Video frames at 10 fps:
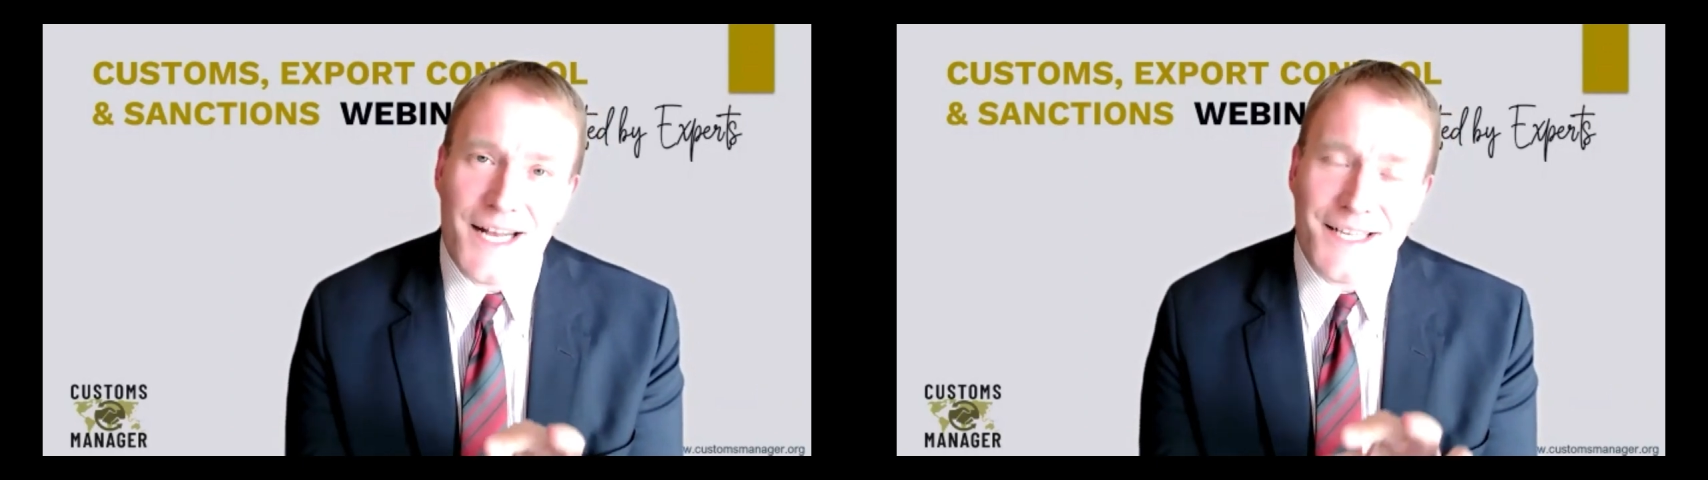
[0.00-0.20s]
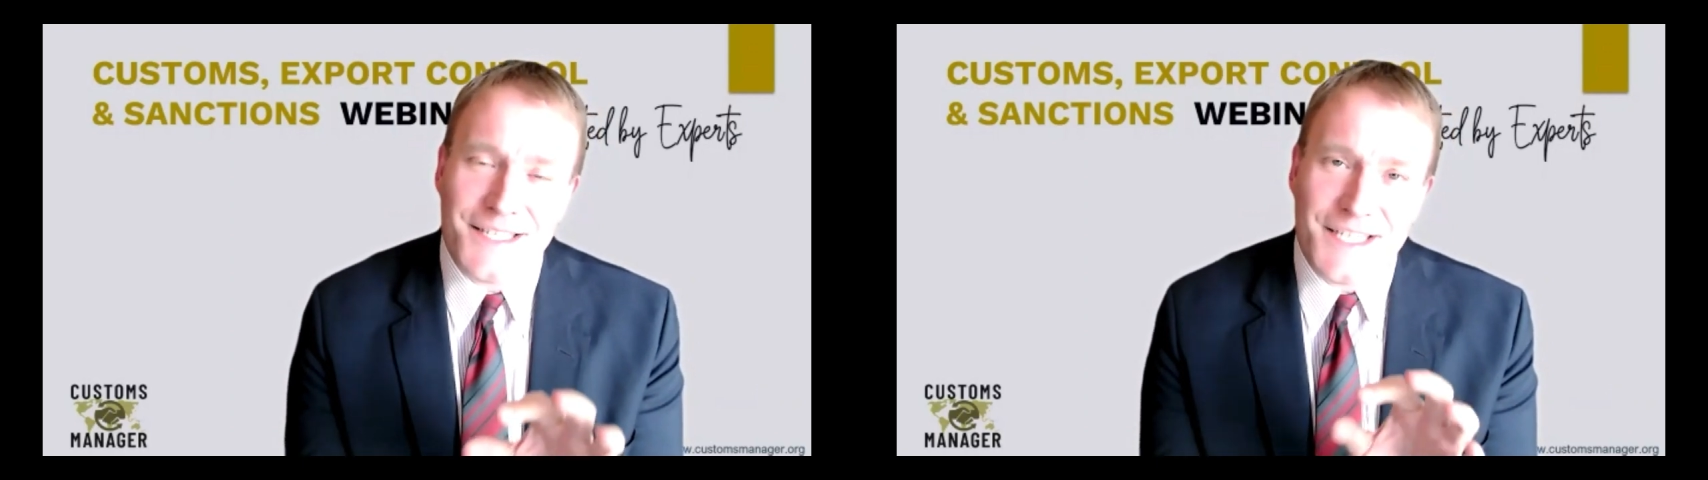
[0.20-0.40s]

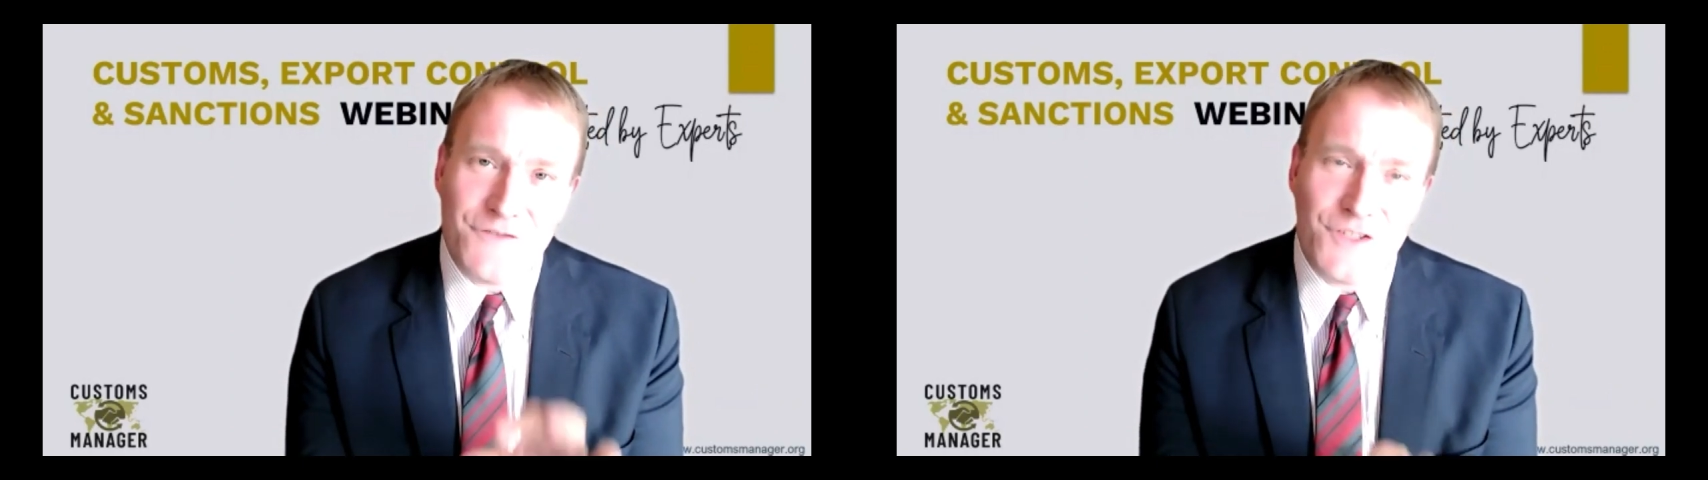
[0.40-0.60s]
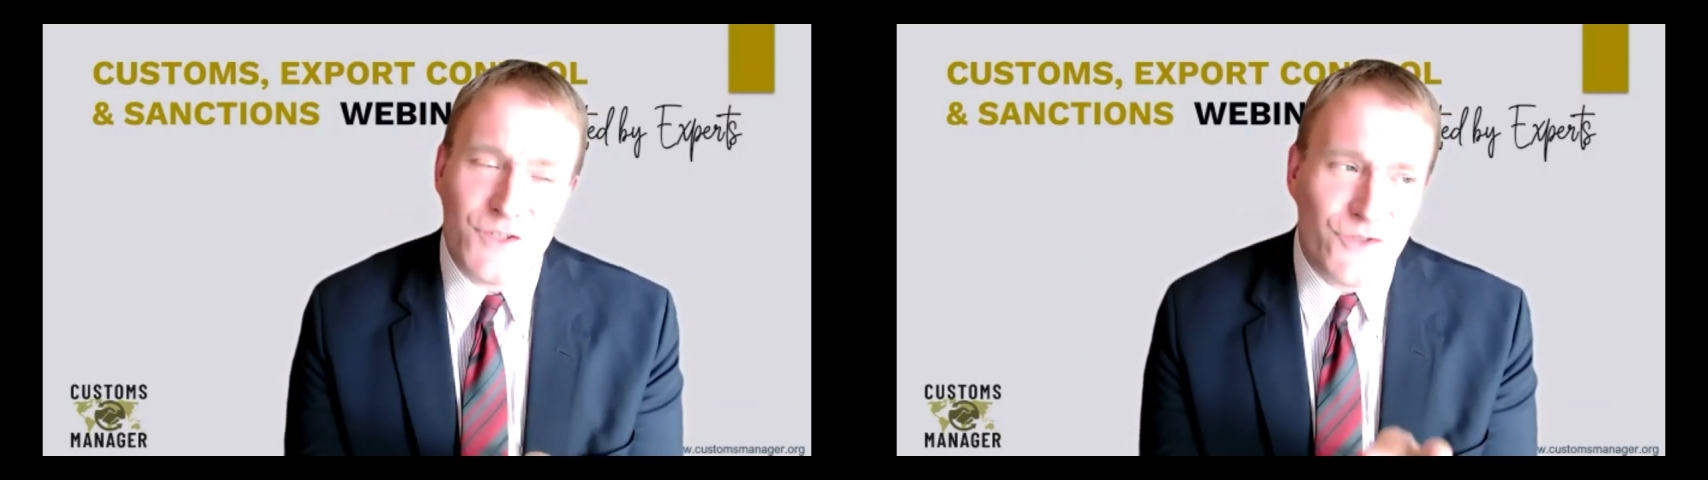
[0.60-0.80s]
and
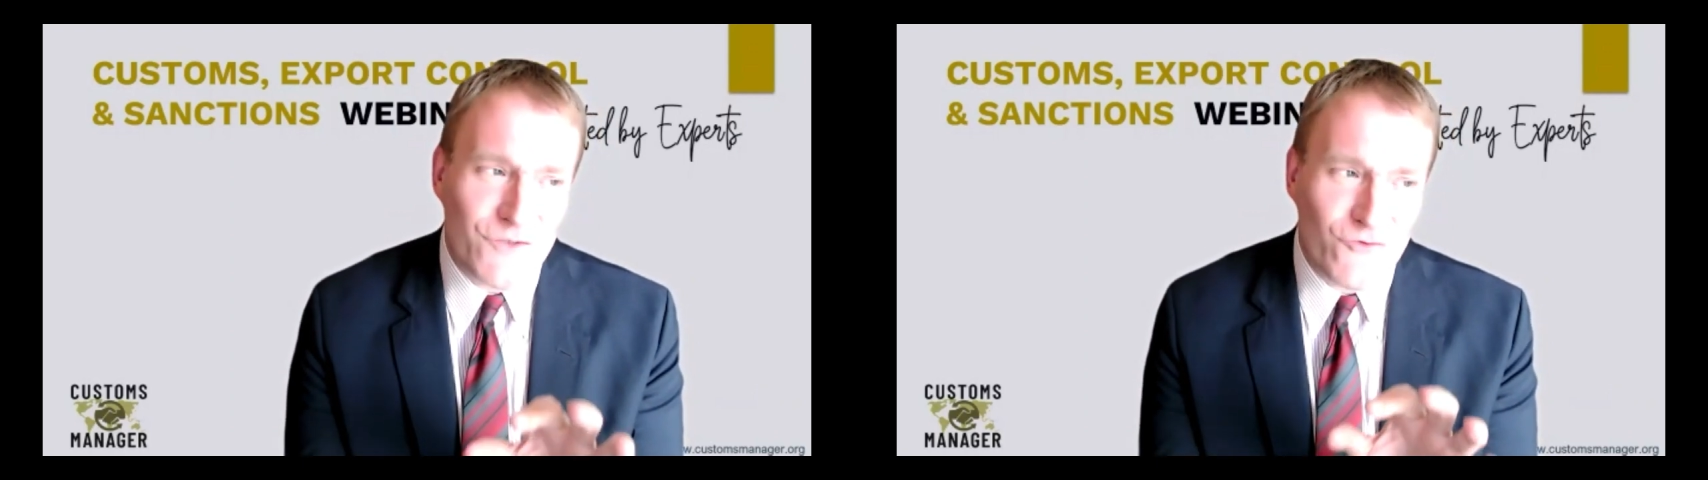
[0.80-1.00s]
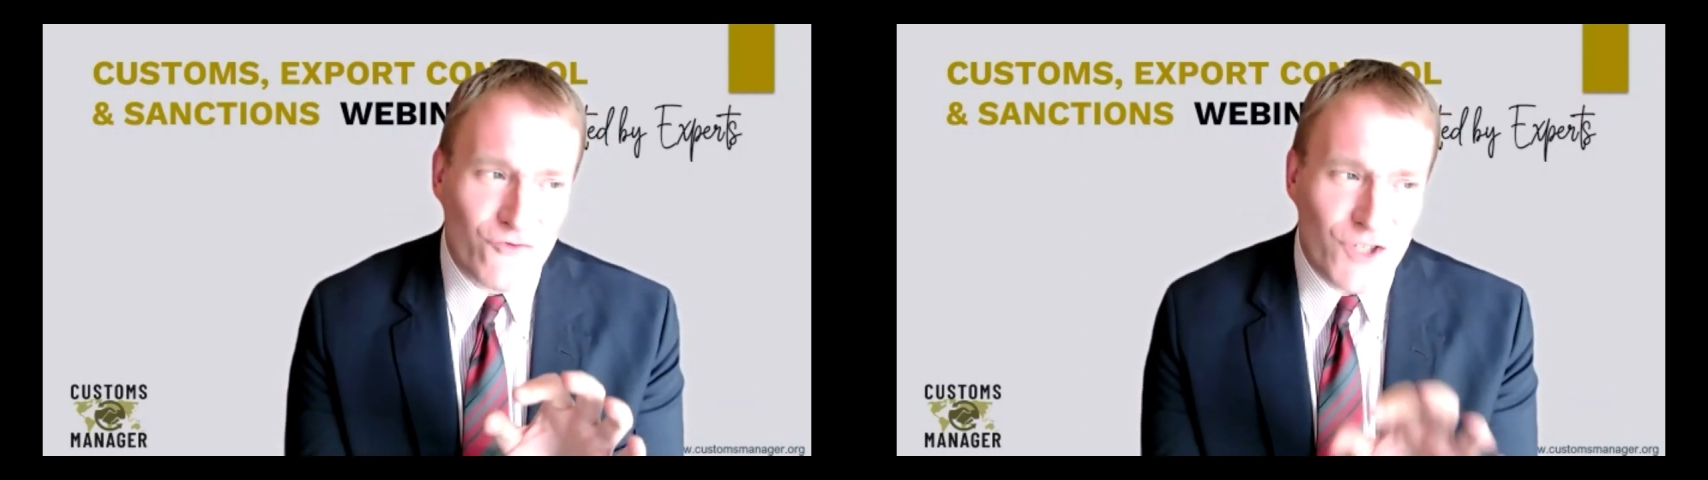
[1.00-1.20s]
give you
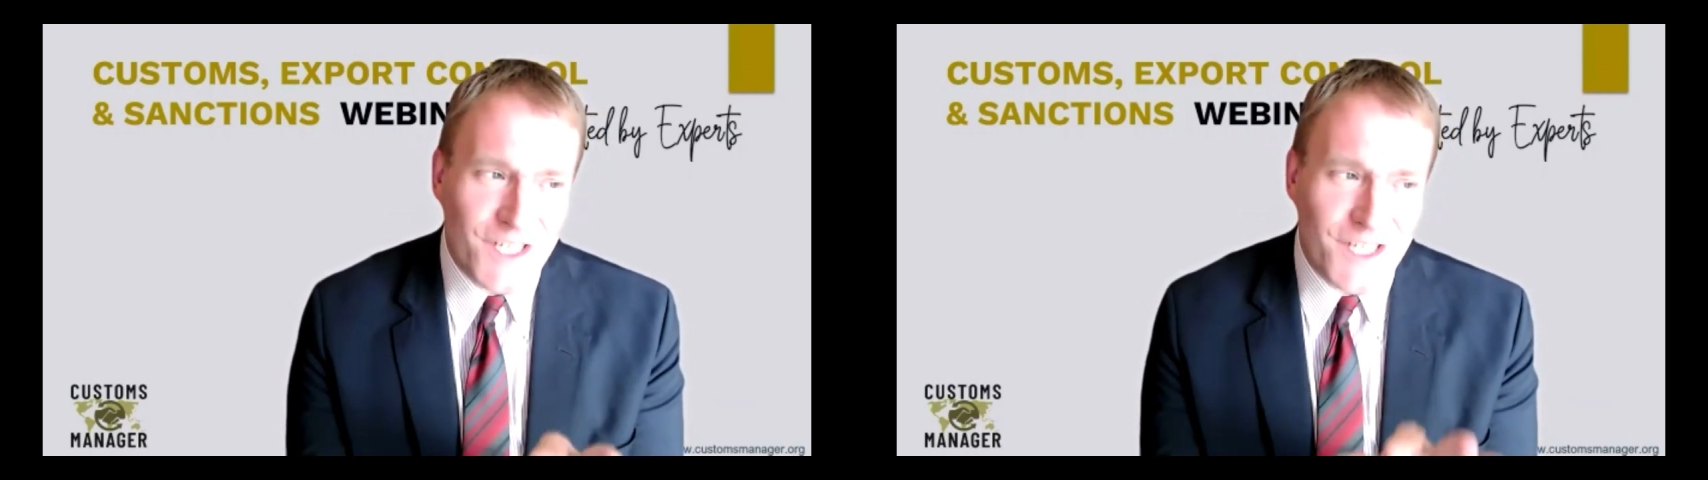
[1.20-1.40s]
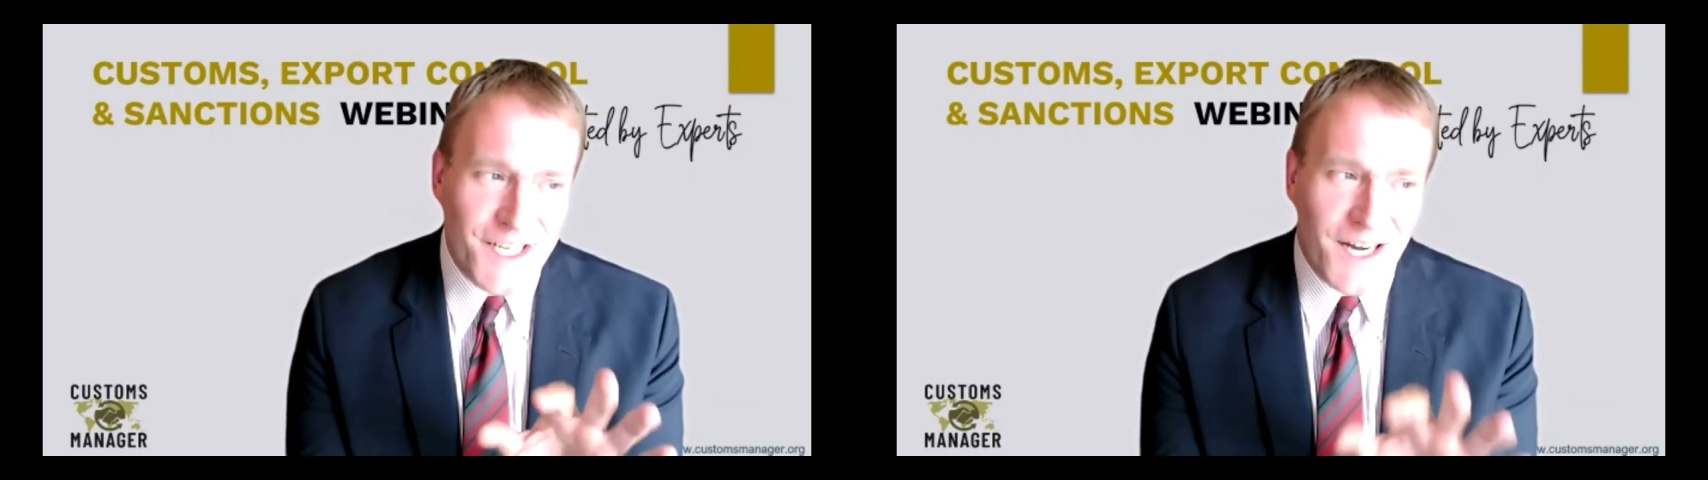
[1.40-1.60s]
the
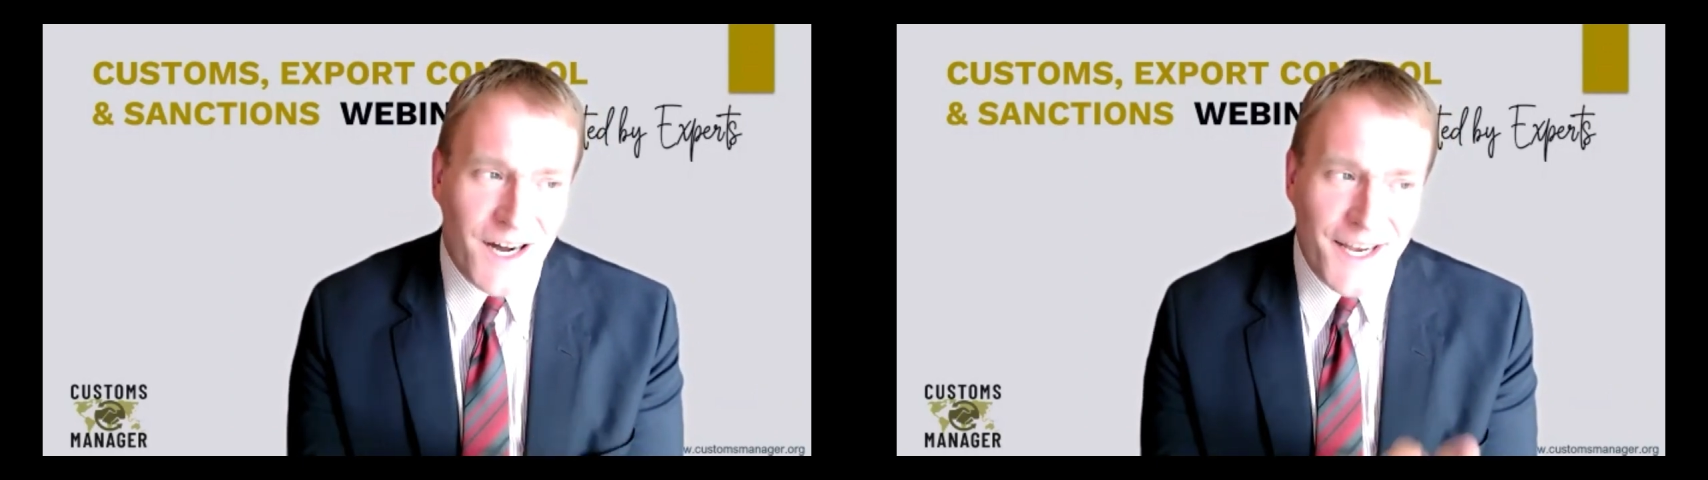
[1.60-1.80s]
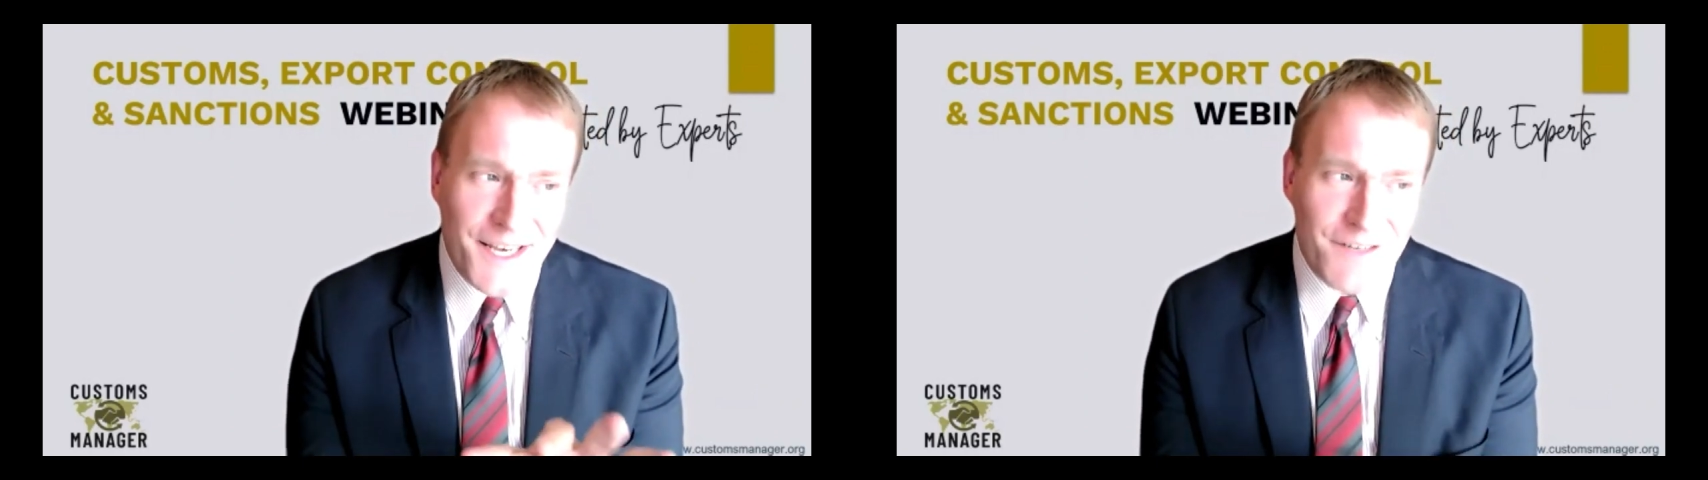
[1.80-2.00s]
really
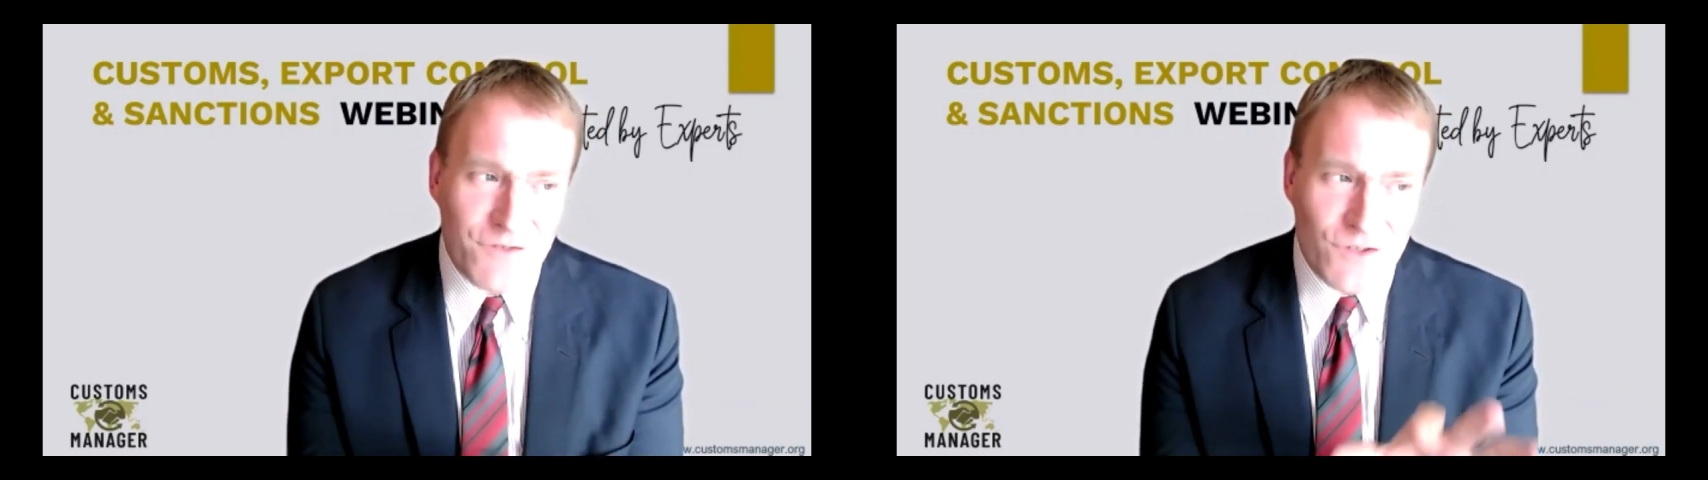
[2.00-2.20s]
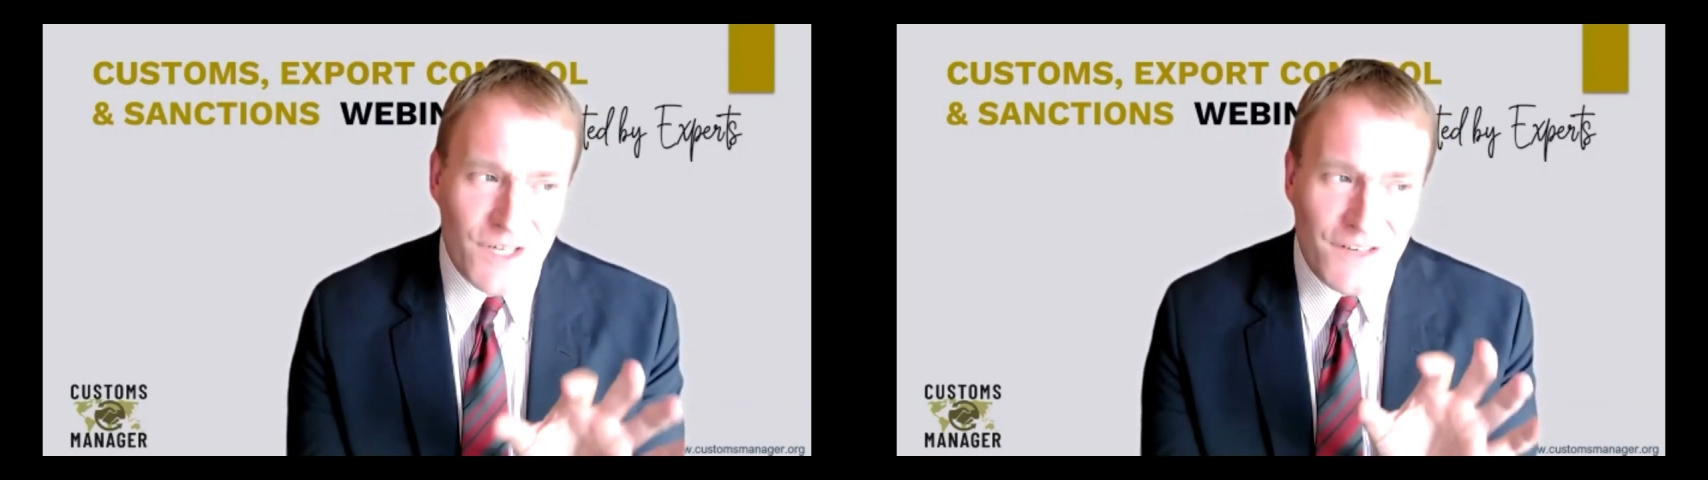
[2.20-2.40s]
high level